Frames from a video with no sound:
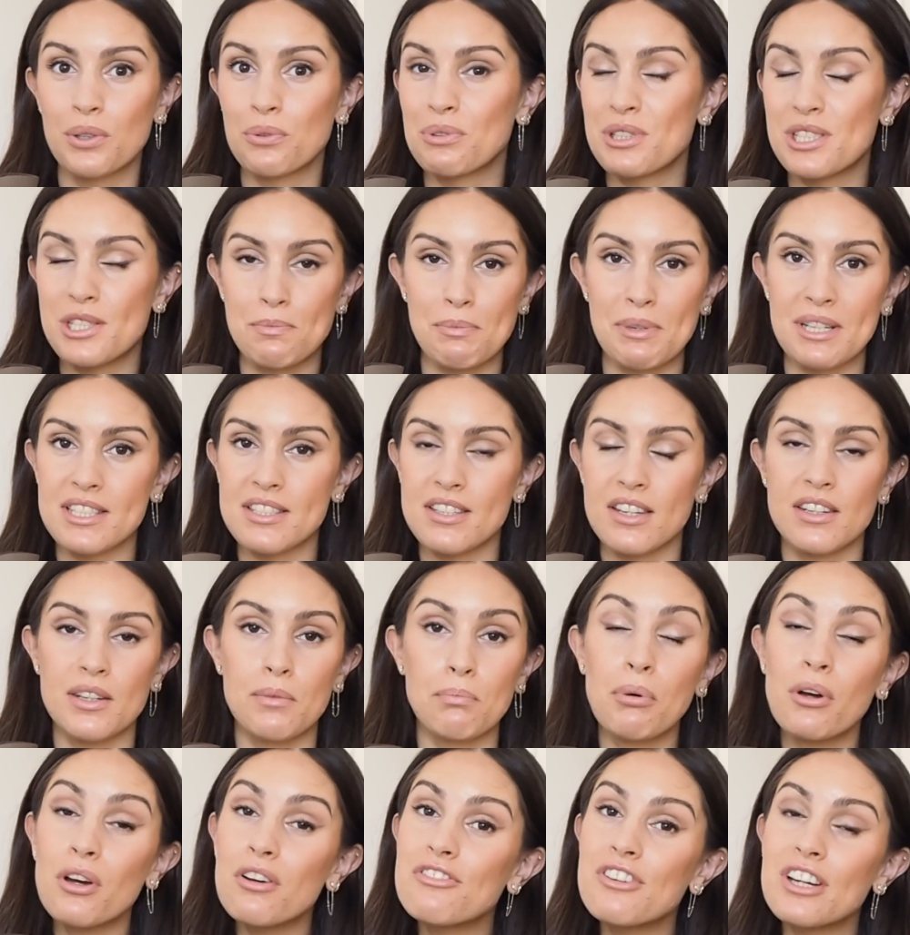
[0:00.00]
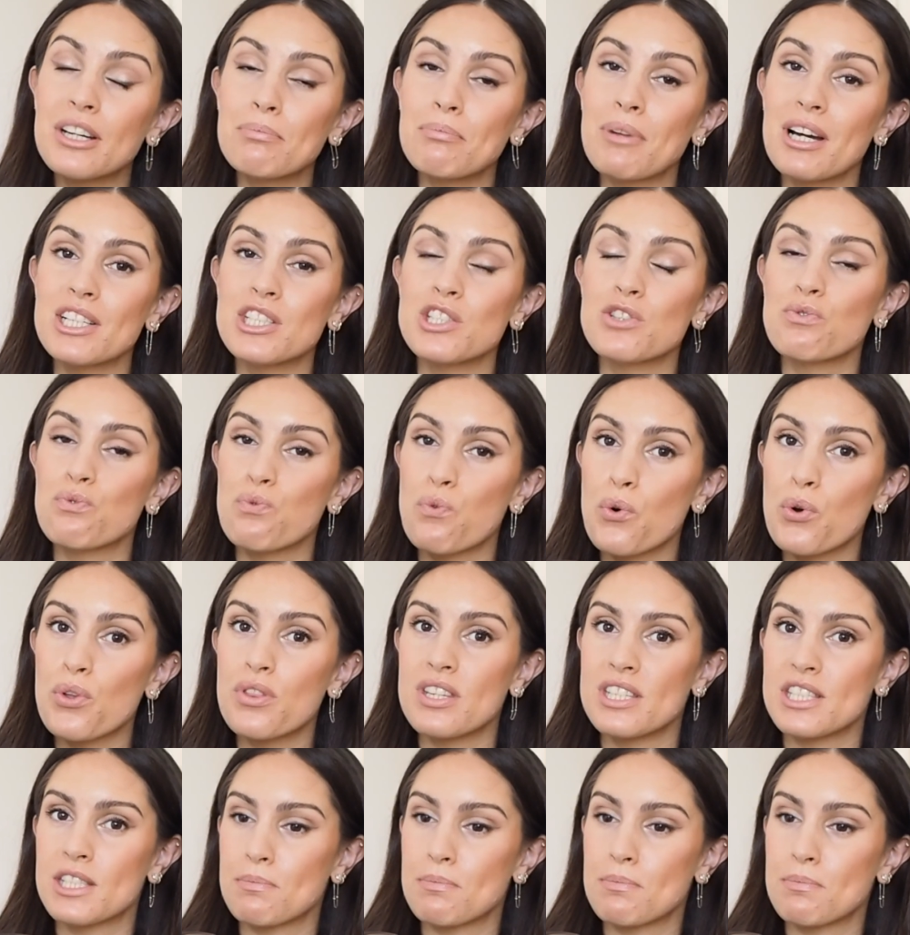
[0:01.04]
which makes it the perfect match for this